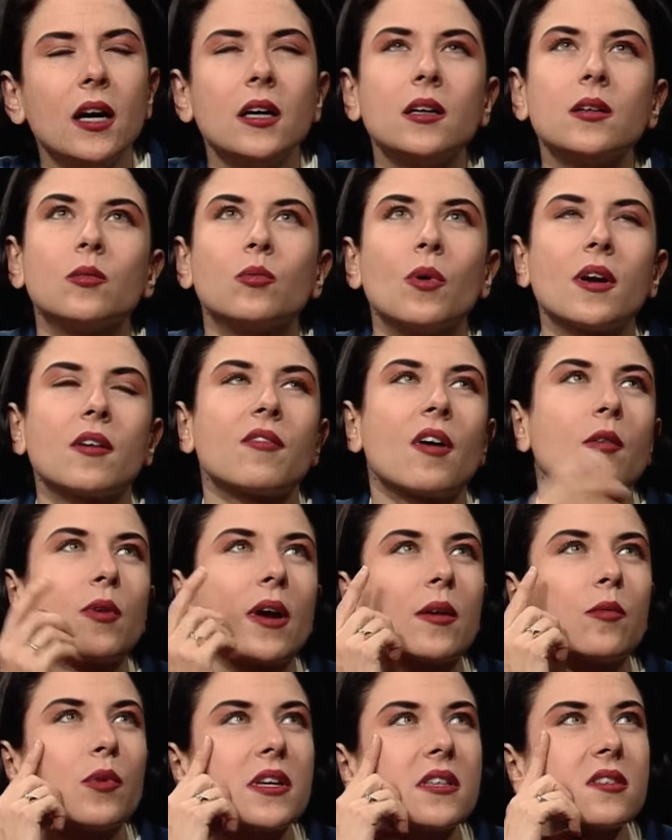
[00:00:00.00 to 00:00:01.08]
Oh, what have I
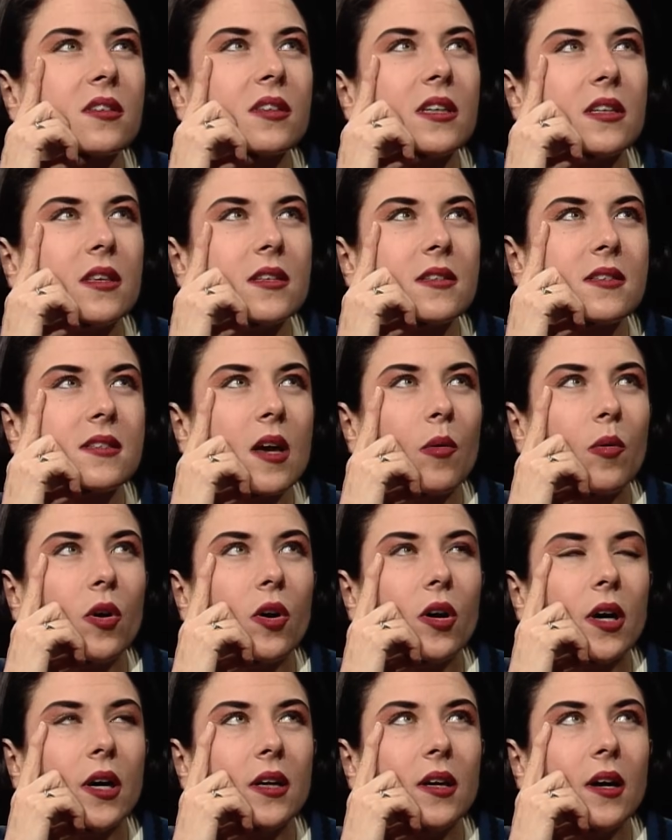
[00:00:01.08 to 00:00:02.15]
read recently that's so
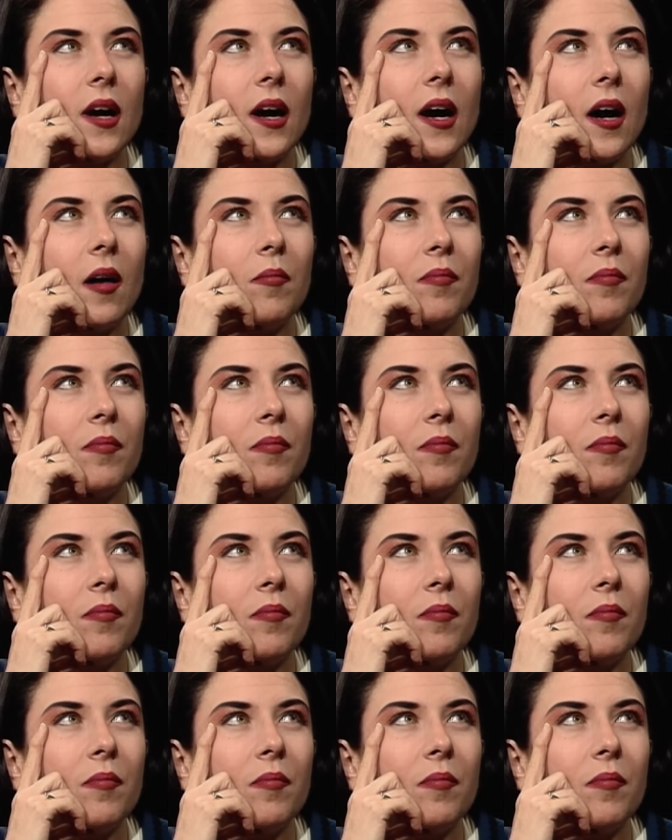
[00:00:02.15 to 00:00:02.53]
good?